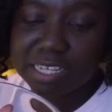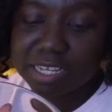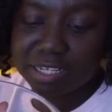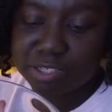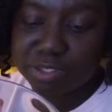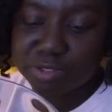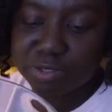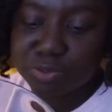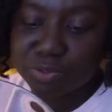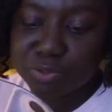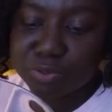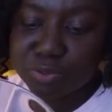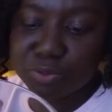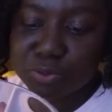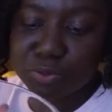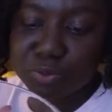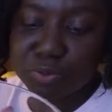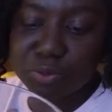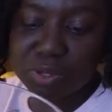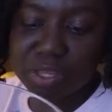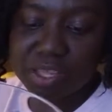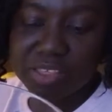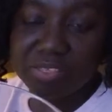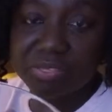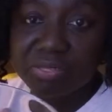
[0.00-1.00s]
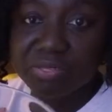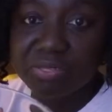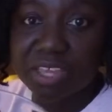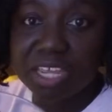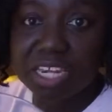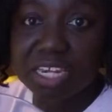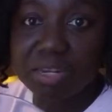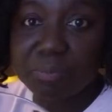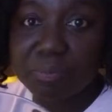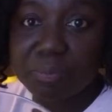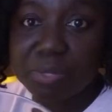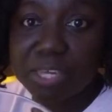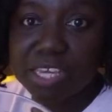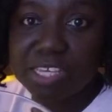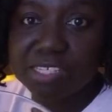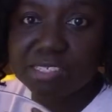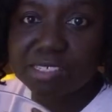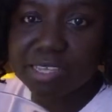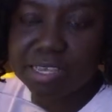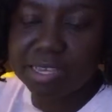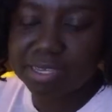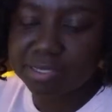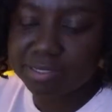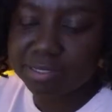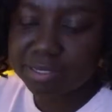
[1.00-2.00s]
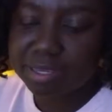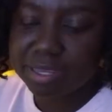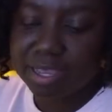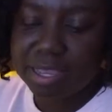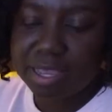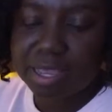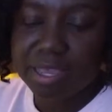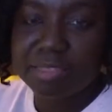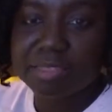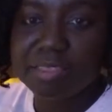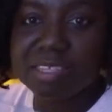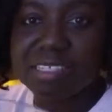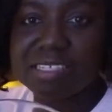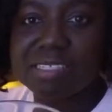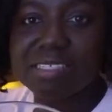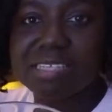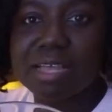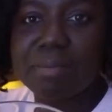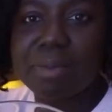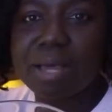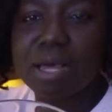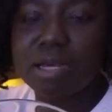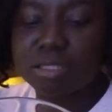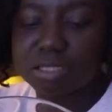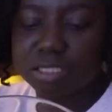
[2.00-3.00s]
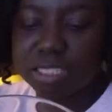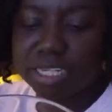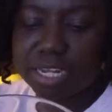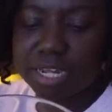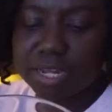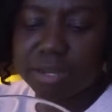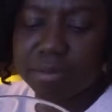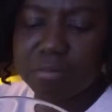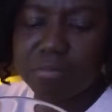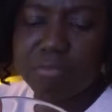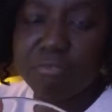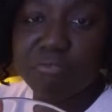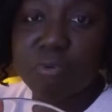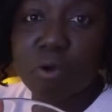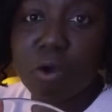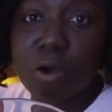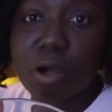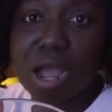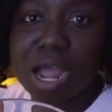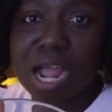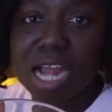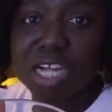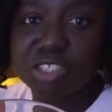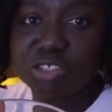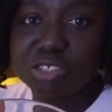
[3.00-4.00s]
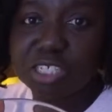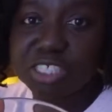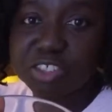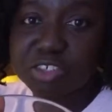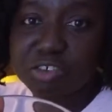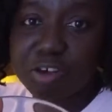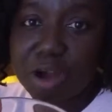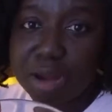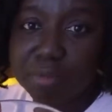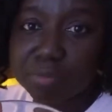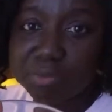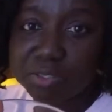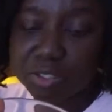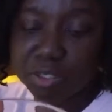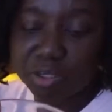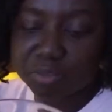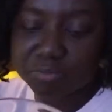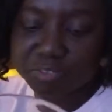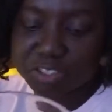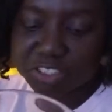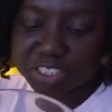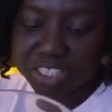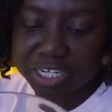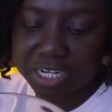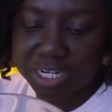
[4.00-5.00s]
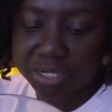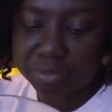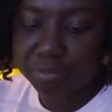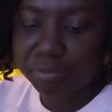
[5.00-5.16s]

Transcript: into thin pieces. This is about 400 grams of chicken